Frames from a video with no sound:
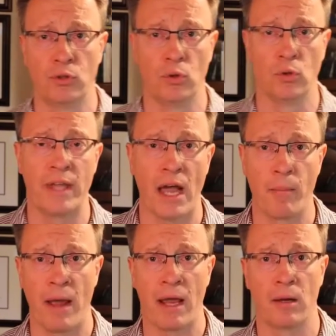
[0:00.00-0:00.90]
to
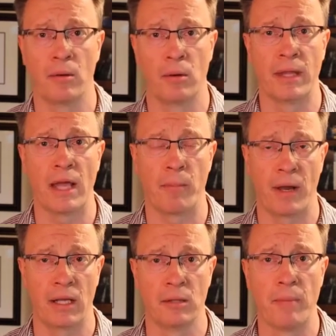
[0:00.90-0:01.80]
neck
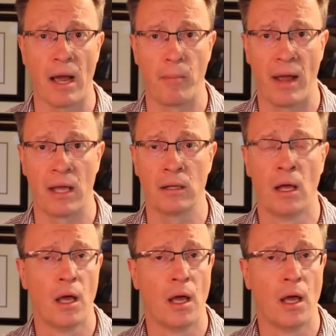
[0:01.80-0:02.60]
pain and back pain.